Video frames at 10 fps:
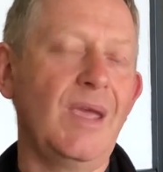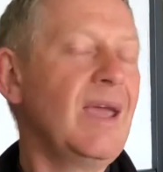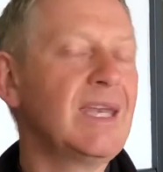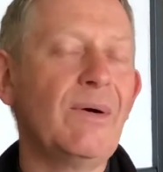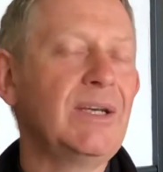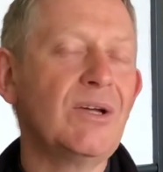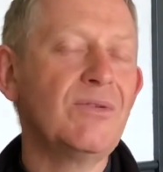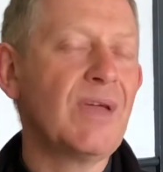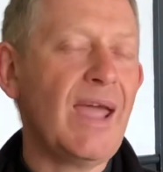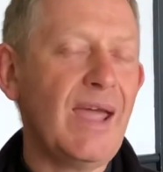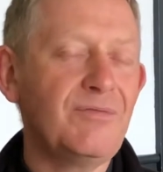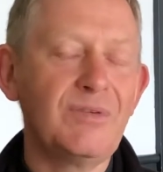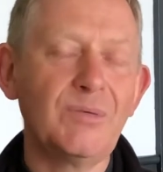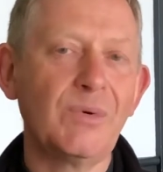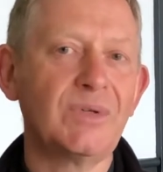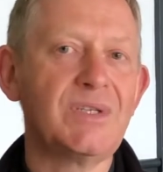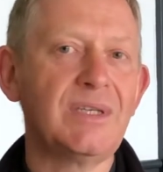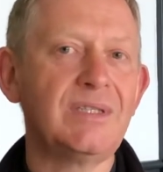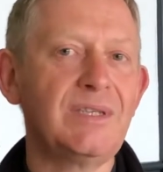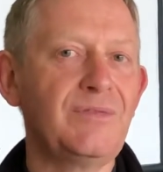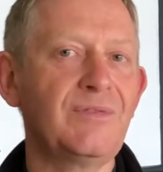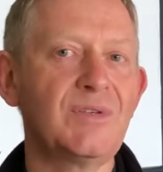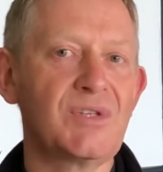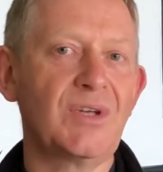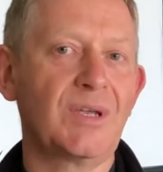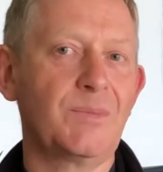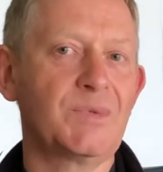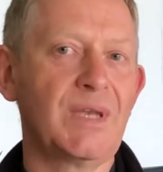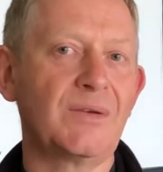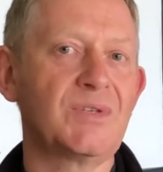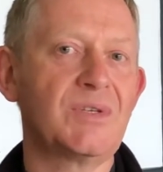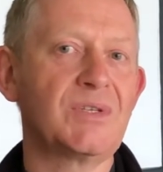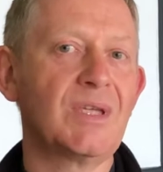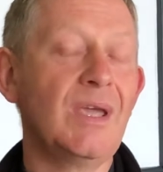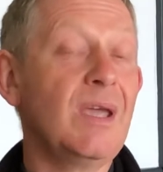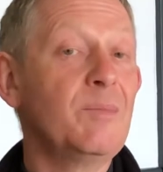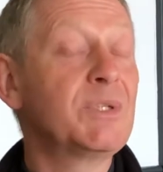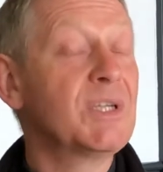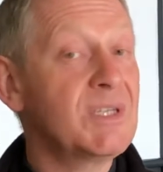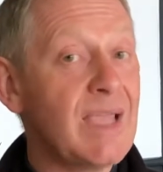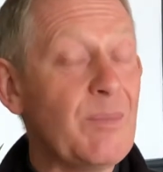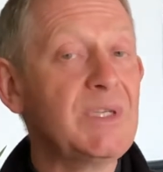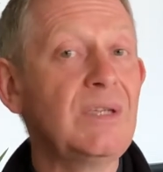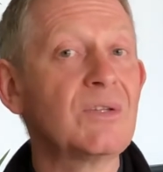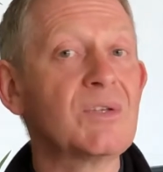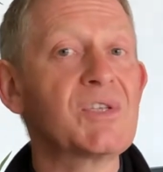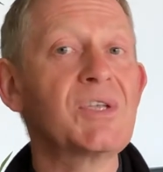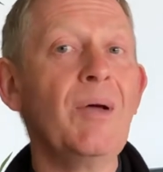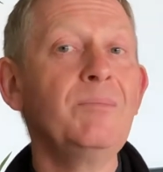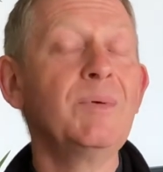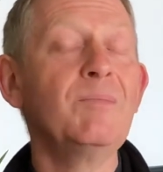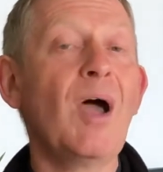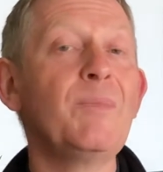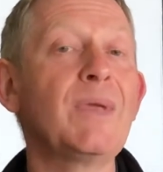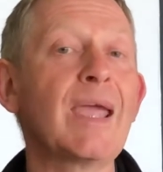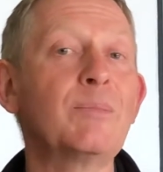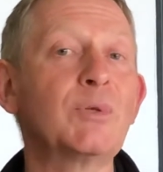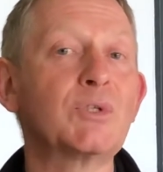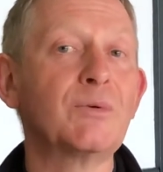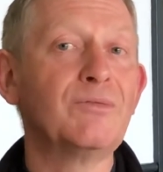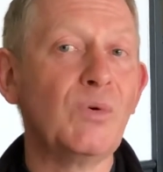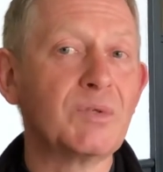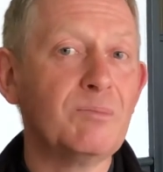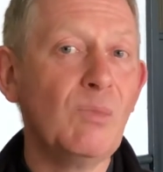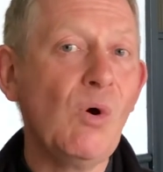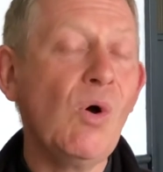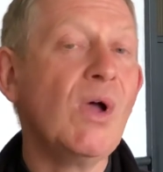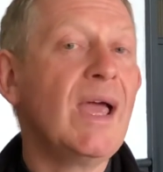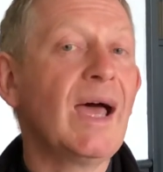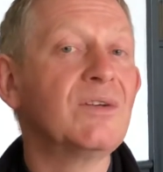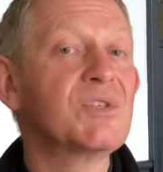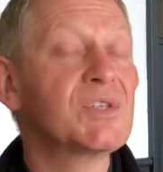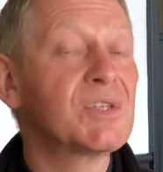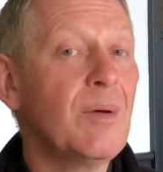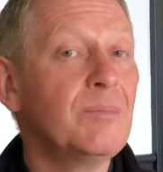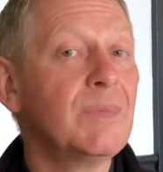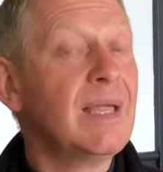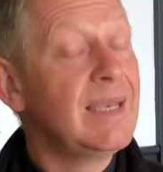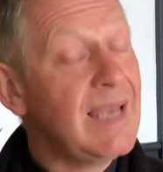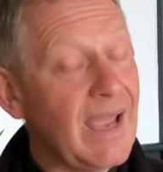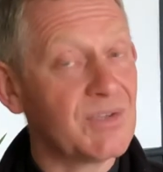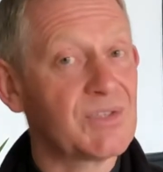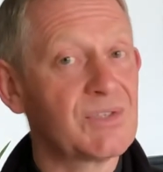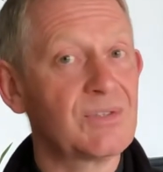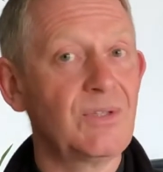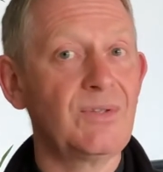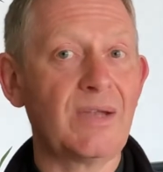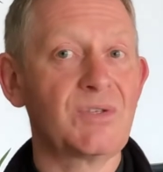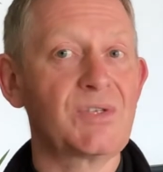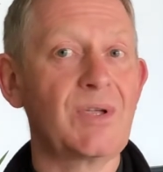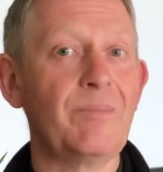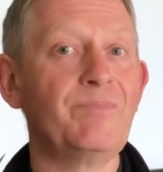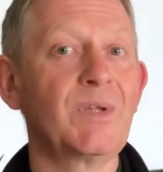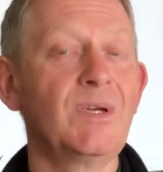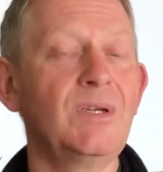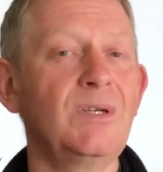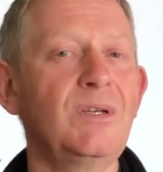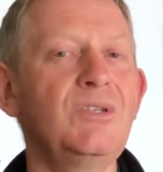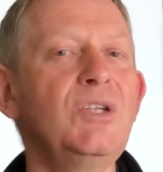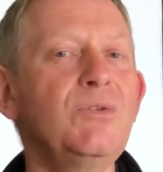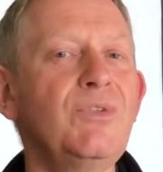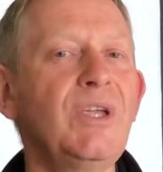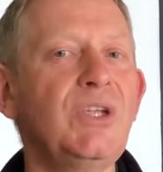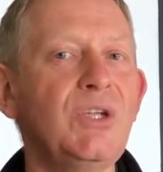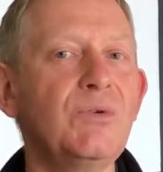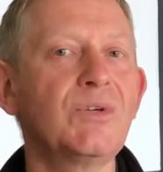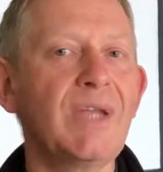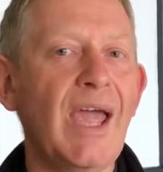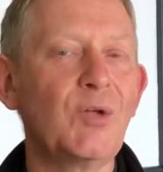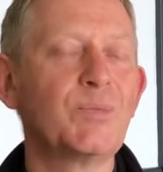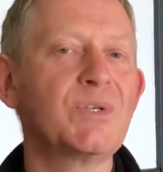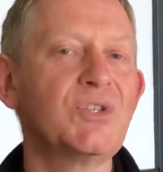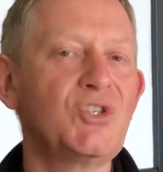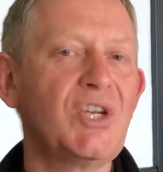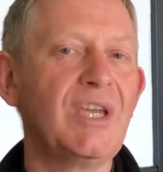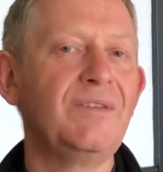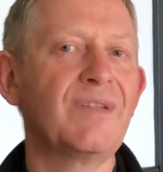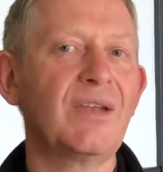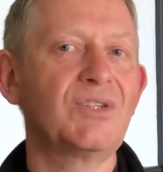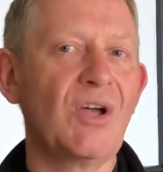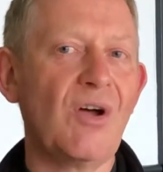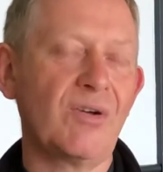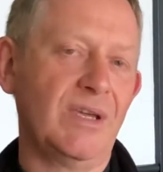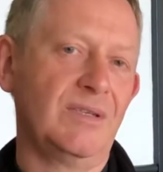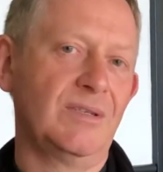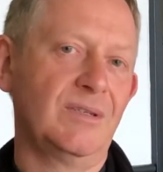Now, I know that everyone is in different circumstances, but accepting that some might be able to afford more and some less than that sum, do you think you could help us achieve that target?